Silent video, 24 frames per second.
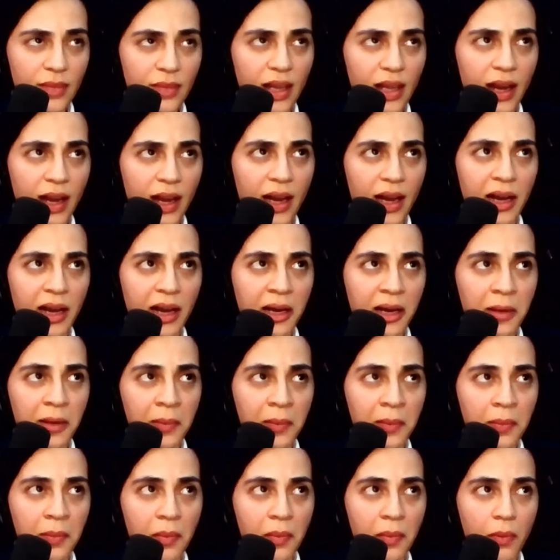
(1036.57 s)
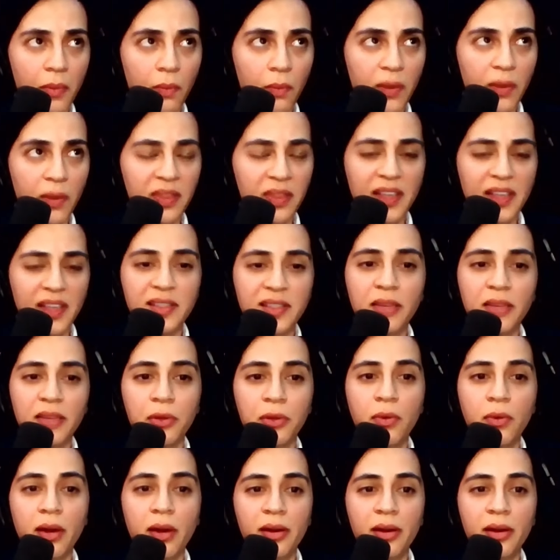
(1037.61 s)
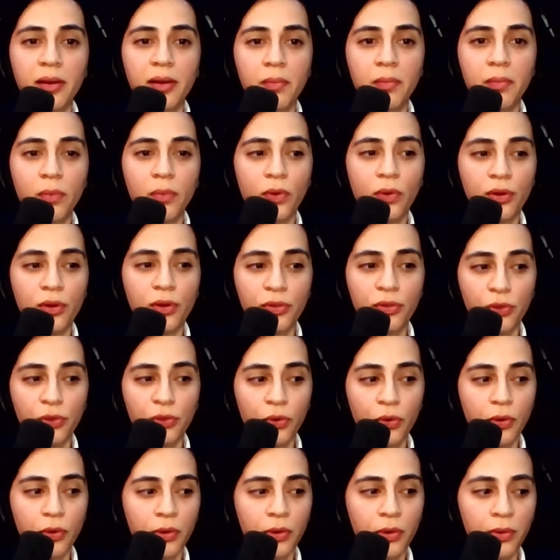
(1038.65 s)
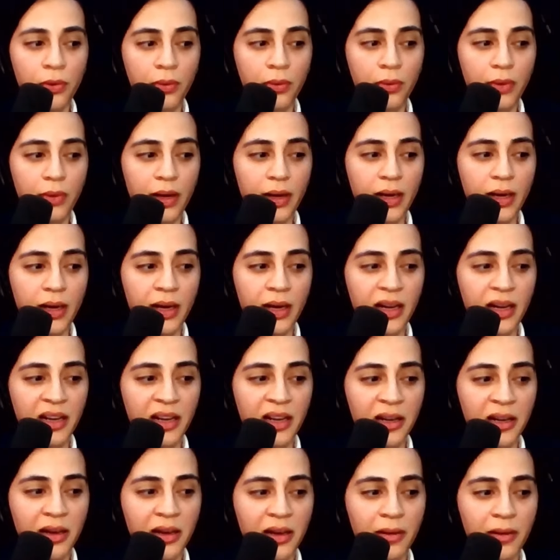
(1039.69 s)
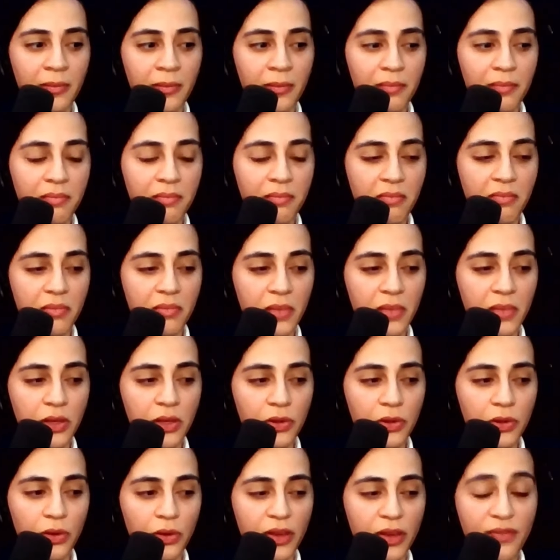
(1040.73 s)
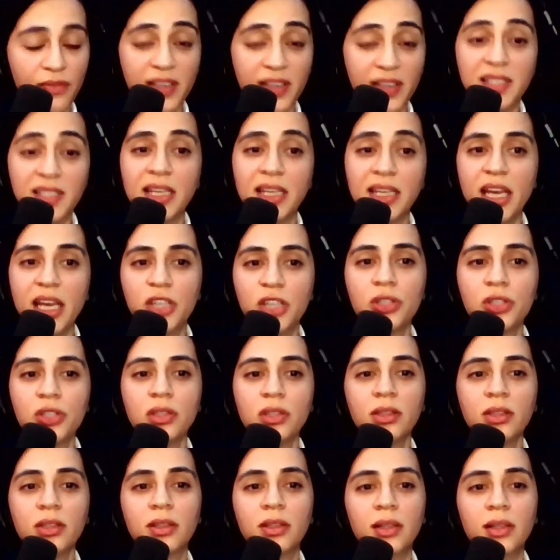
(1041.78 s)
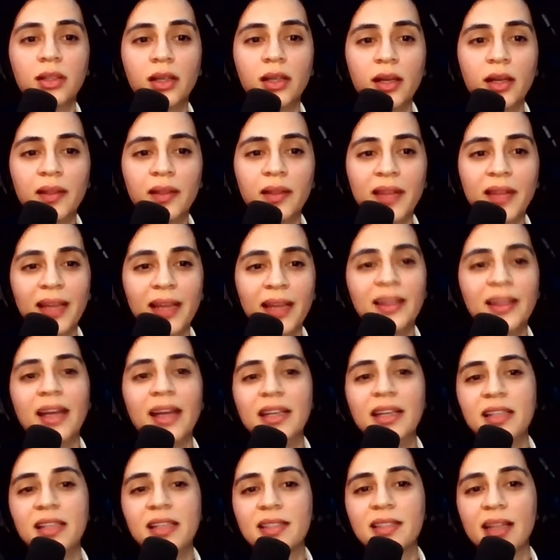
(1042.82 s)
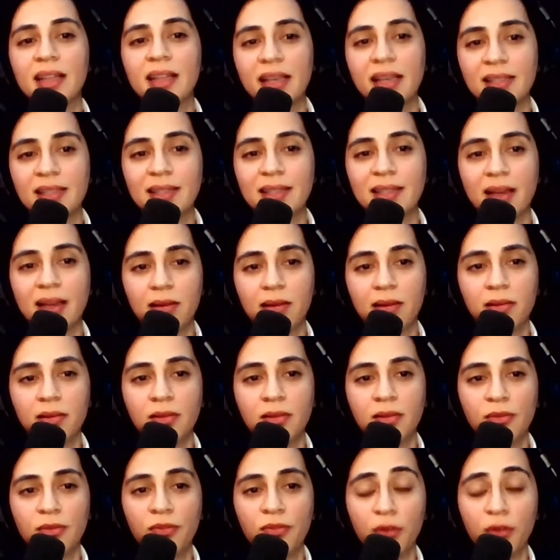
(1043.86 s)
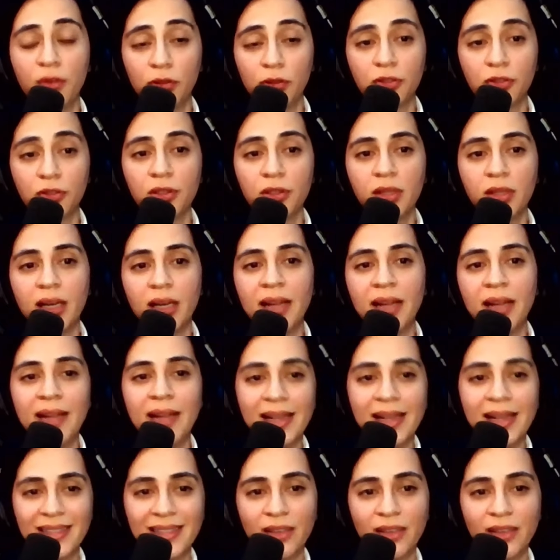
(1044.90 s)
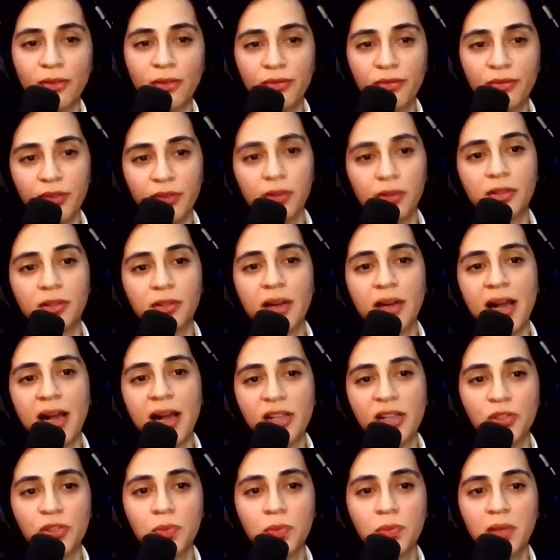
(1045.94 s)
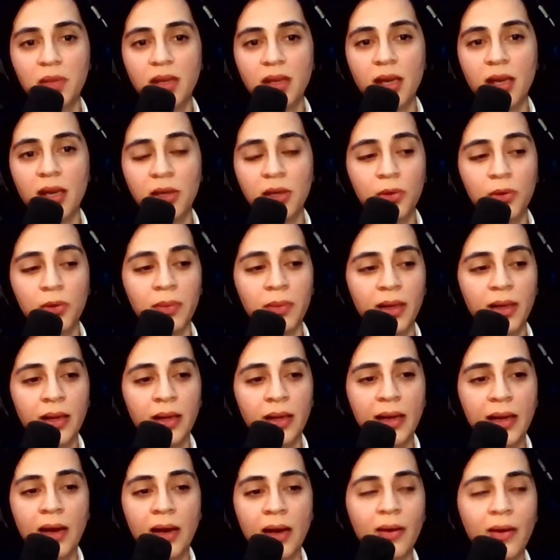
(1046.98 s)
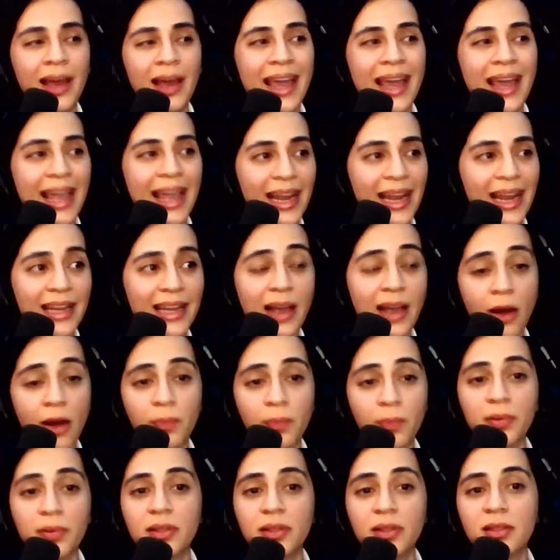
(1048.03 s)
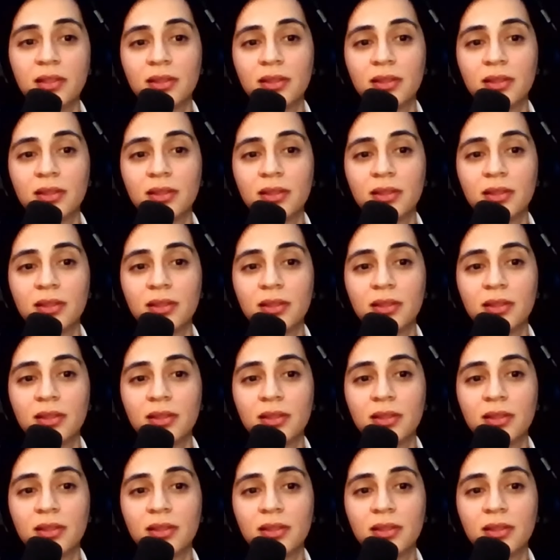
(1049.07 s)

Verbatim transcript: things that require a more thorough you know, investigation, then that needs like a second filter, and that second filter has to be a human. Now, any output,